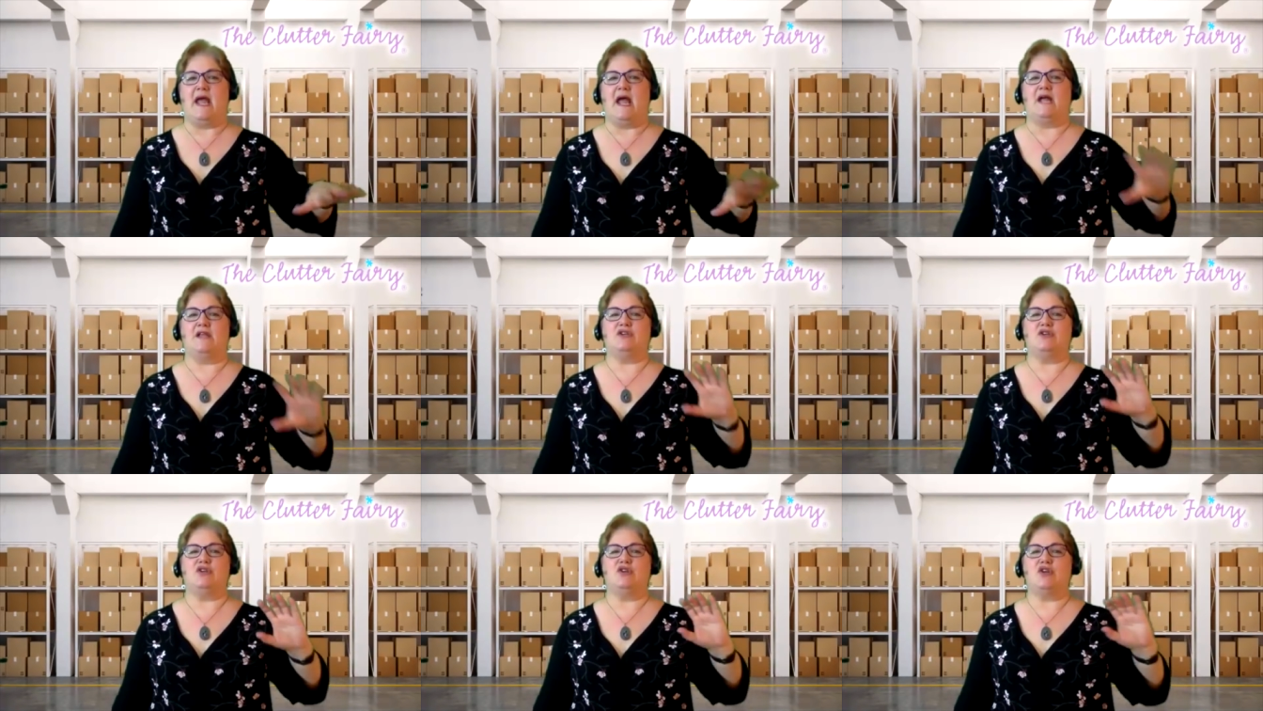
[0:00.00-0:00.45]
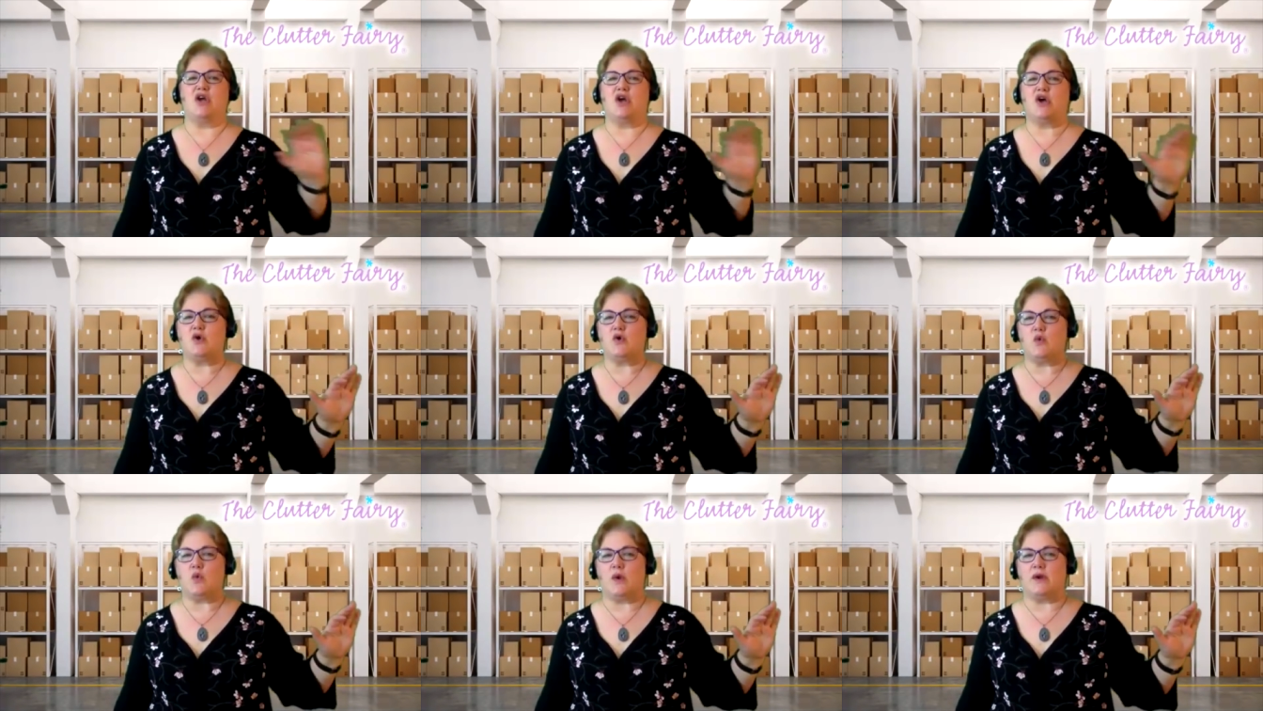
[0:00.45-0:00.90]
and you
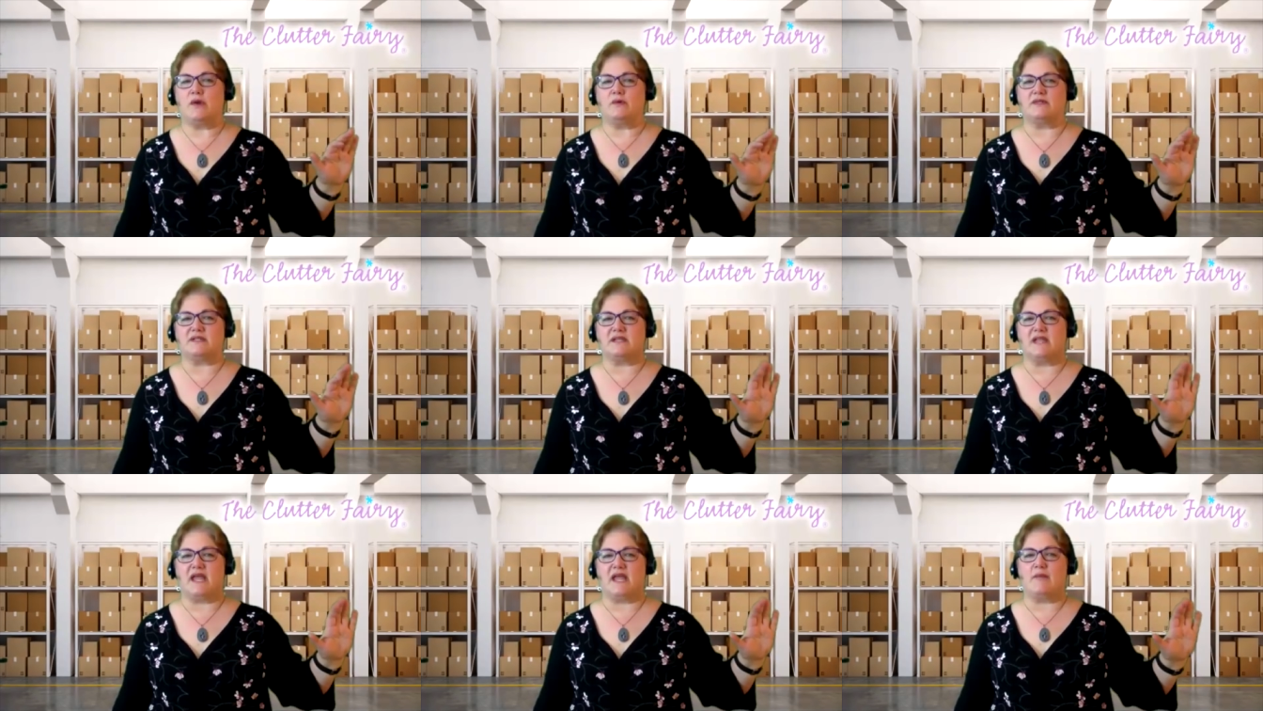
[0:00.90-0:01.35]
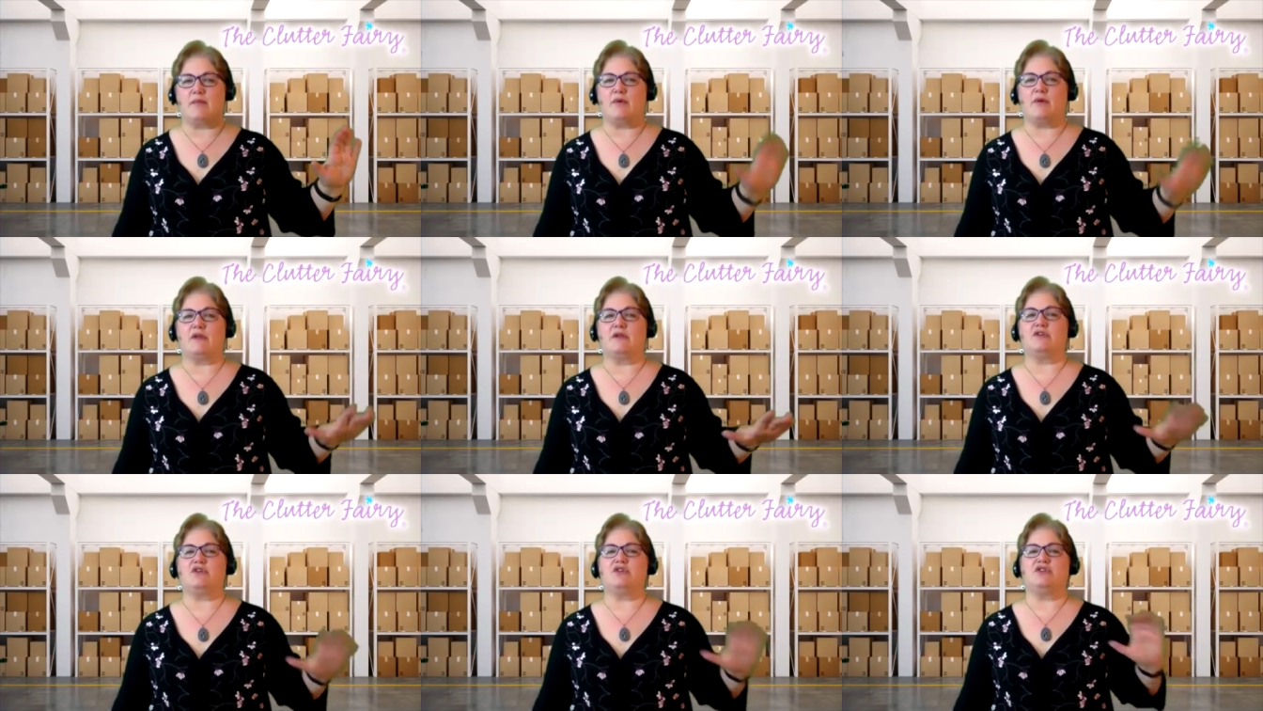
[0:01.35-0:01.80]
know what it was
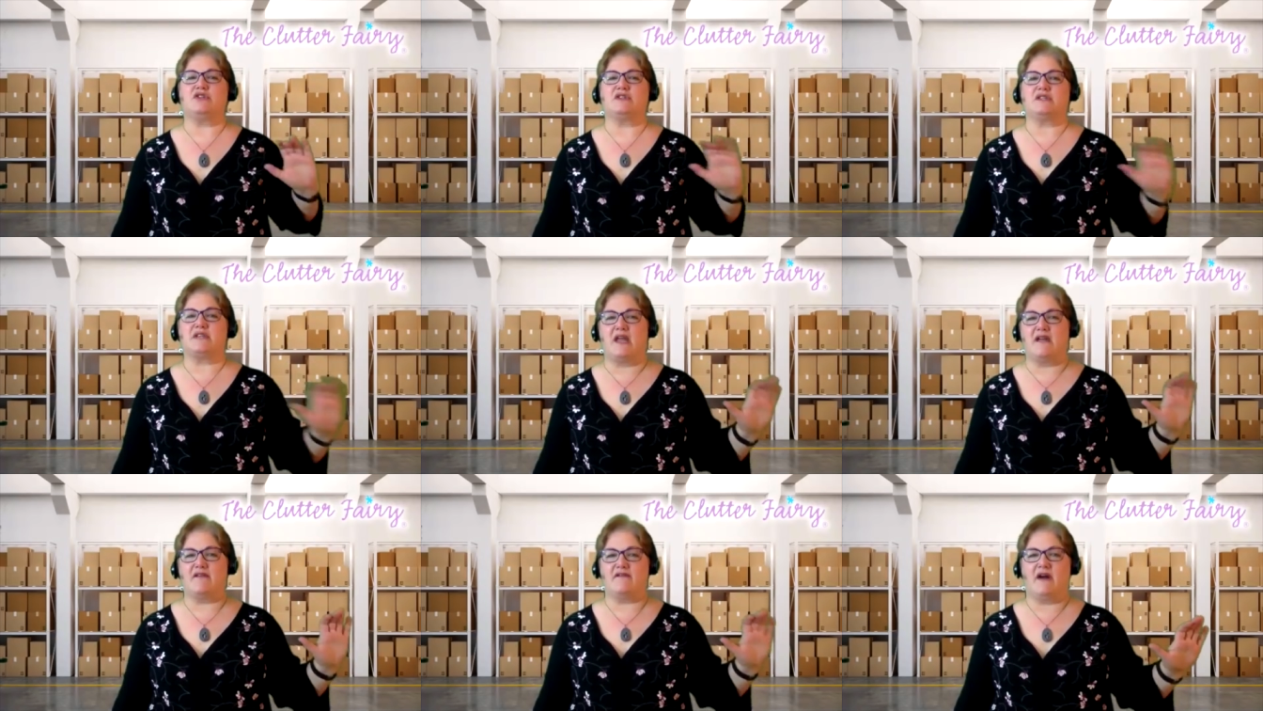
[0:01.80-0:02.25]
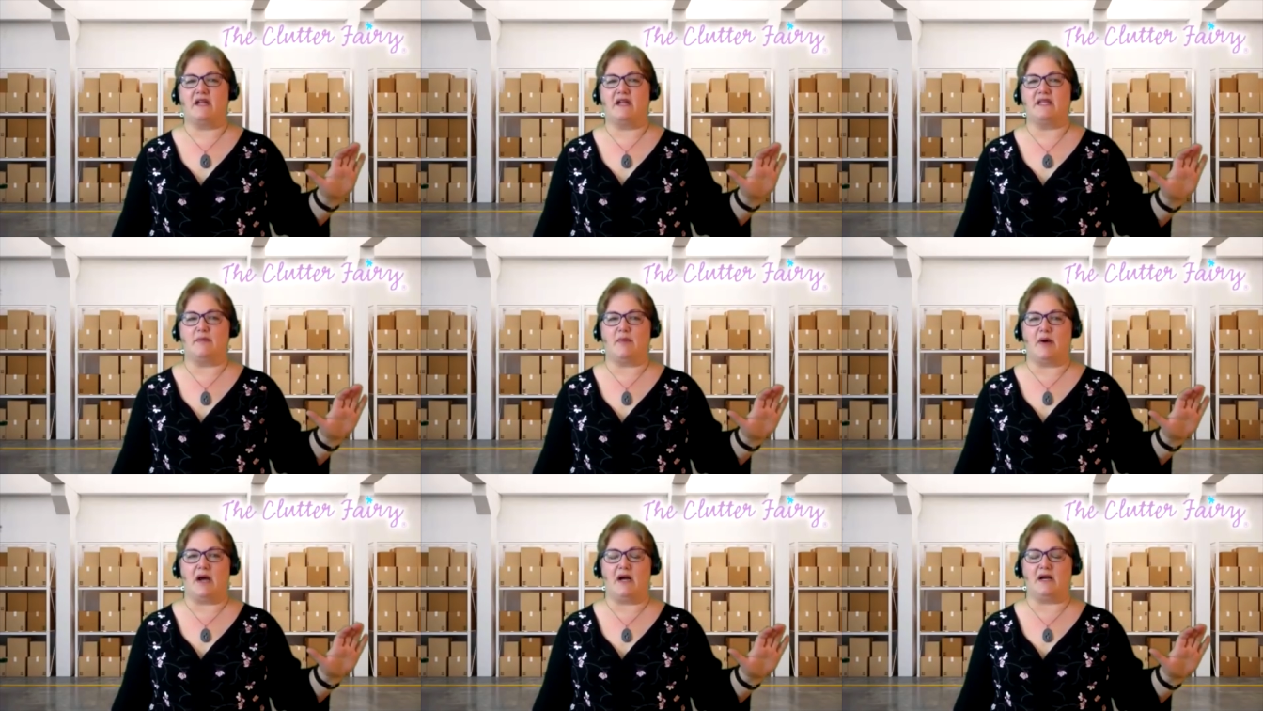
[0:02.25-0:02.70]
labeled, you just can't find
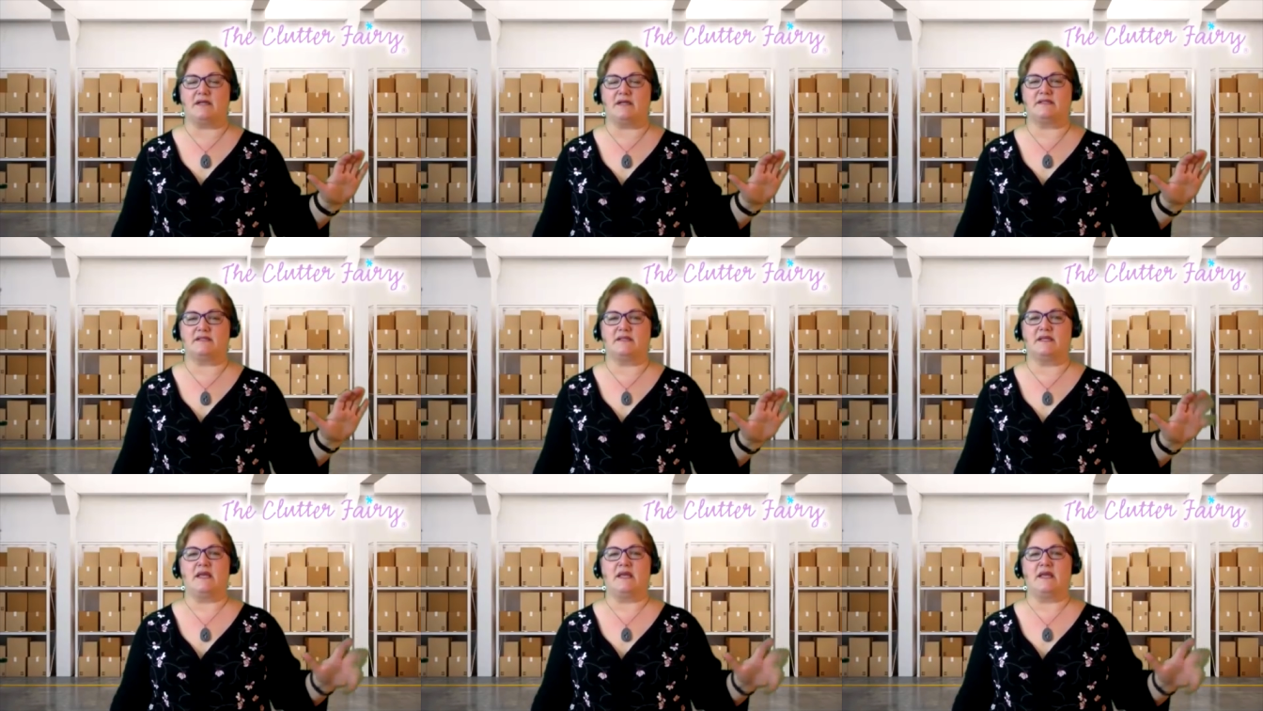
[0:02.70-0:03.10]
the box.